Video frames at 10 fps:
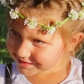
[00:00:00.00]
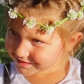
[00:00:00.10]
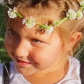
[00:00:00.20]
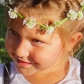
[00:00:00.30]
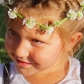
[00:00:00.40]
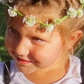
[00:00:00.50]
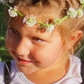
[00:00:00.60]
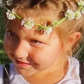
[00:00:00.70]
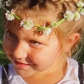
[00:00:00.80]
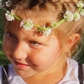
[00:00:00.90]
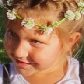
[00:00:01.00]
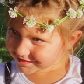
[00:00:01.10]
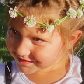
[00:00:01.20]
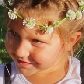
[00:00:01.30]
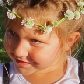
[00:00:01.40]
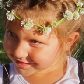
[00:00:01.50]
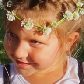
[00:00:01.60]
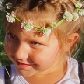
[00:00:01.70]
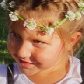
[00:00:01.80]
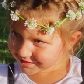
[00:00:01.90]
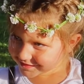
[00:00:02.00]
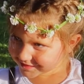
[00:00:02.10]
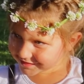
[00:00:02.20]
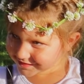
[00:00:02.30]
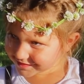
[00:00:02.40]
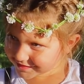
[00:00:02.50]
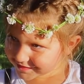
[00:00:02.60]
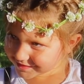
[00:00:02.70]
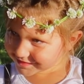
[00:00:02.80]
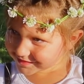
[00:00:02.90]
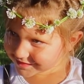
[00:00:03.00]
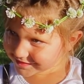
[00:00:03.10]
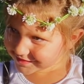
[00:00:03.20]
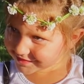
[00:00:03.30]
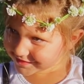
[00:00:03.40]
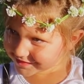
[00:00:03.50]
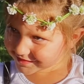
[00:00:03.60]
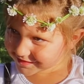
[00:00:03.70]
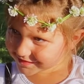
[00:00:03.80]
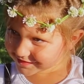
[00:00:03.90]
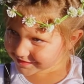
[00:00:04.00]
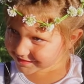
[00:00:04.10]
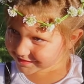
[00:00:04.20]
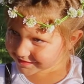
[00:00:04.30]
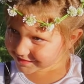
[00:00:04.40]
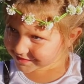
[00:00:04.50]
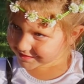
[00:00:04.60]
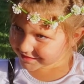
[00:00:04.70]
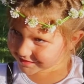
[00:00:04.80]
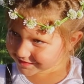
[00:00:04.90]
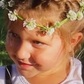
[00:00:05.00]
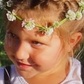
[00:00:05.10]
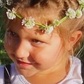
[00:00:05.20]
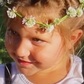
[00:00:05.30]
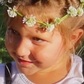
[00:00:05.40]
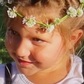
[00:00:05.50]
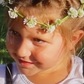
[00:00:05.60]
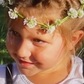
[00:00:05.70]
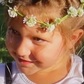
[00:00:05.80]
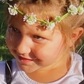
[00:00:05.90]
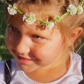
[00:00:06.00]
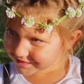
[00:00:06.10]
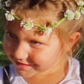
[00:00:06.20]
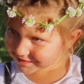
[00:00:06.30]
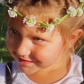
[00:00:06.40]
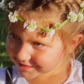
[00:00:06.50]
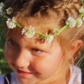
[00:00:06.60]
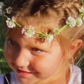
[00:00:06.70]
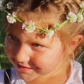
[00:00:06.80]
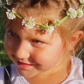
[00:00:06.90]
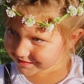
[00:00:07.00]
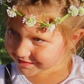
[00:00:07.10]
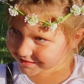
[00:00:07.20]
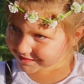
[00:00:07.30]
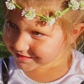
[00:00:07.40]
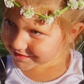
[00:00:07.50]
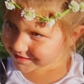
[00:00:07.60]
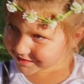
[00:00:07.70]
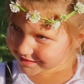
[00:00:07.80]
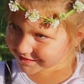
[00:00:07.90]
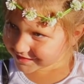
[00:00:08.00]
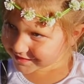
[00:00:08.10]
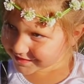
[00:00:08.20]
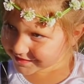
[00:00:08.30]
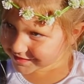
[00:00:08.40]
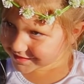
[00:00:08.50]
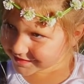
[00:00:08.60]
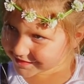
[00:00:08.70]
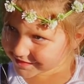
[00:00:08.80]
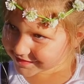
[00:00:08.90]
you say you're worried about not having a computer and you're out at a craft fair and you want to do stuff for people? Well, no need to worry. xTool's had you covered. Creative